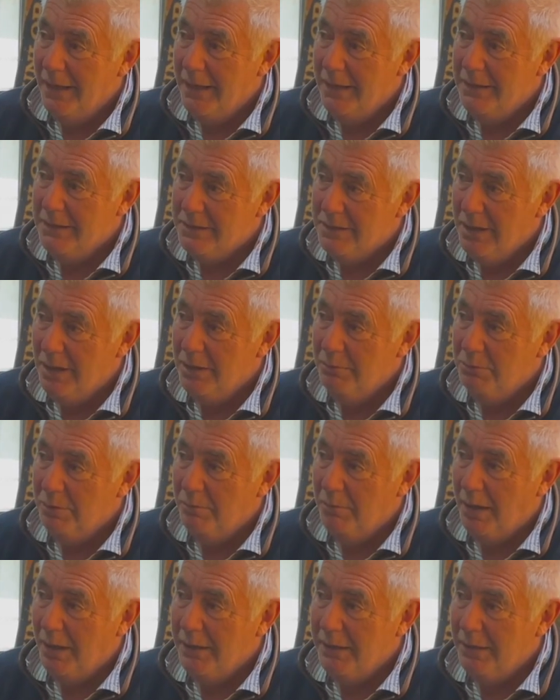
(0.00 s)
He's turned up at
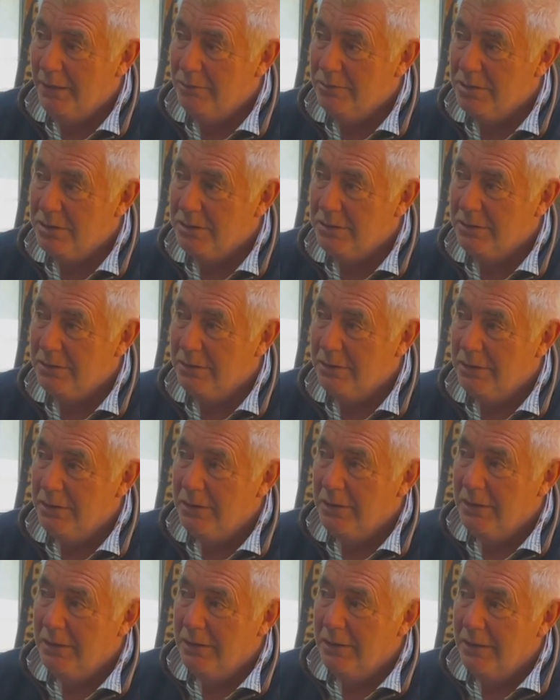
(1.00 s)
my house.
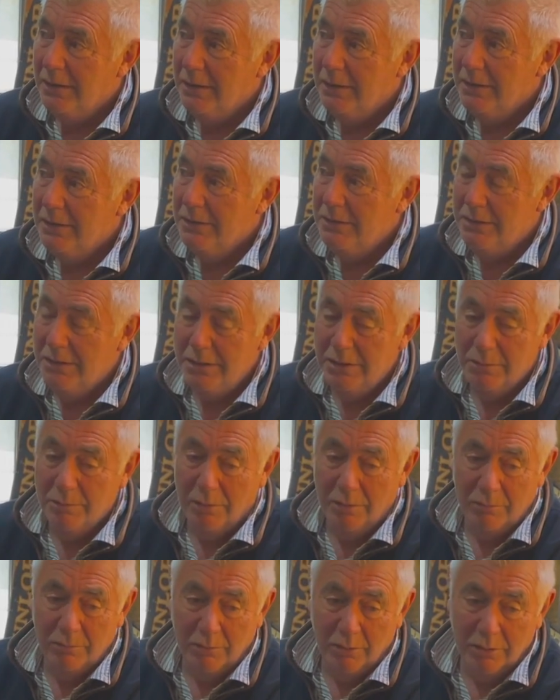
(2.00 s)
Do you
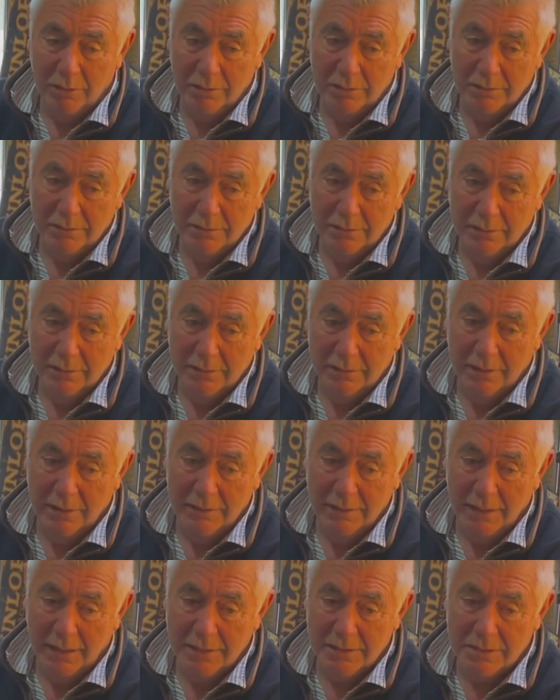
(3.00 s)
want one?
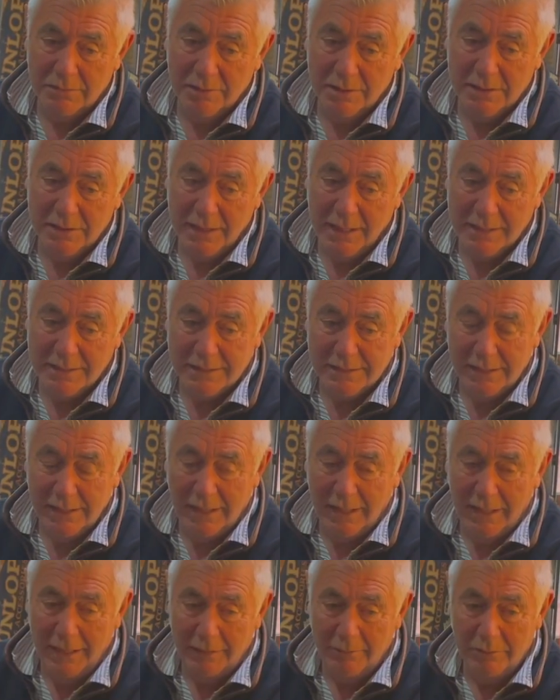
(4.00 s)
And the answer is yes.
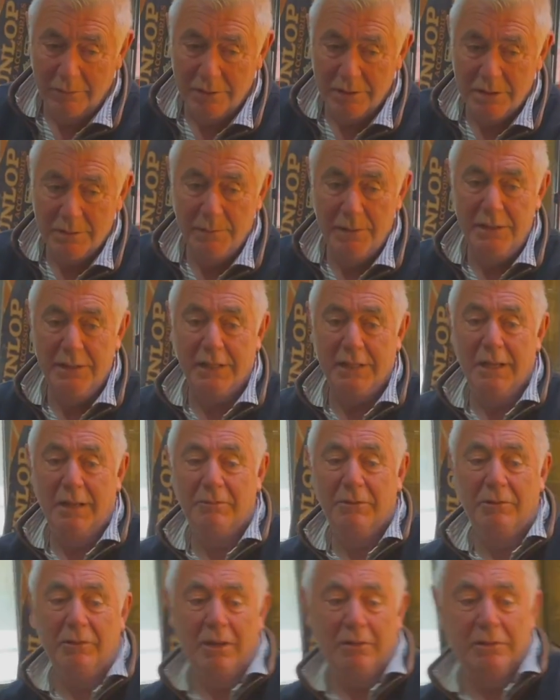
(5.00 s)
And I'm going to spin the
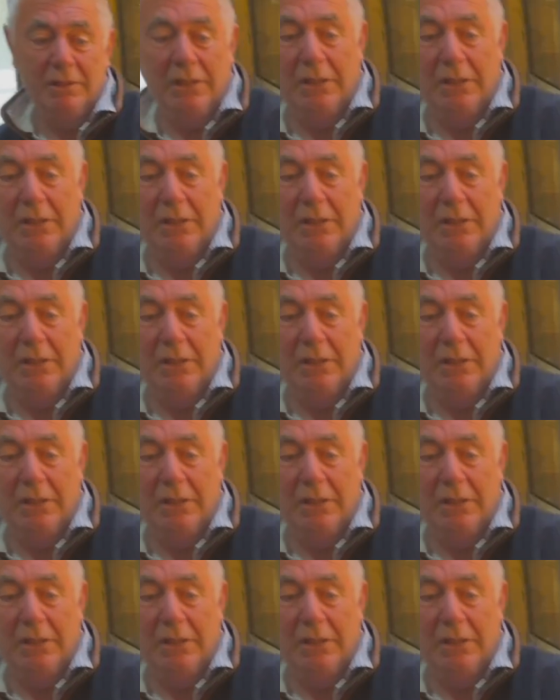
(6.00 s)
camera around